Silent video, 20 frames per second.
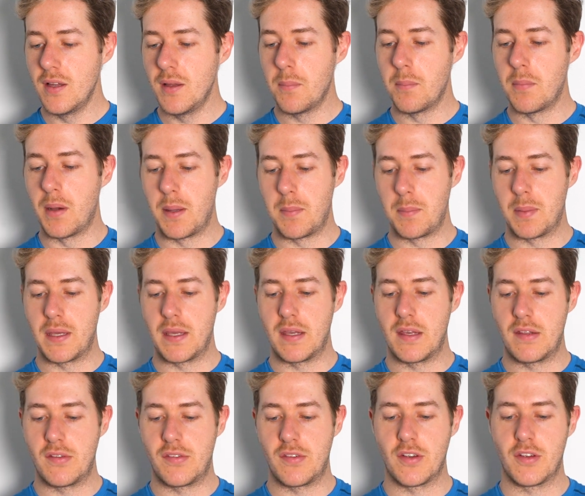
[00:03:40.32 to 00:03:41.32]
might be
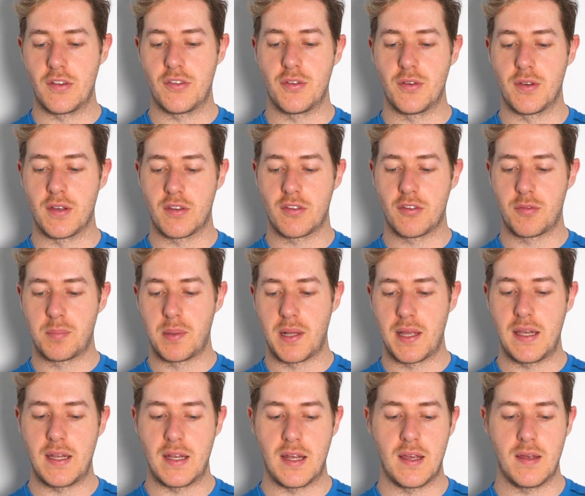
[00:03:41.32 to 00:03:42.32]
easier to
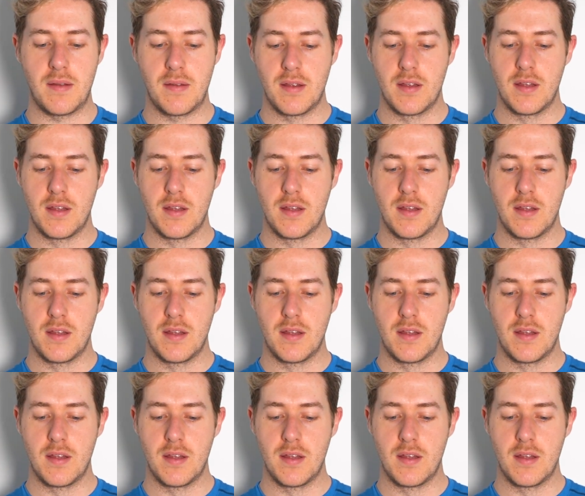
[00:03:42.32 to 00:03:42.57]
explain it.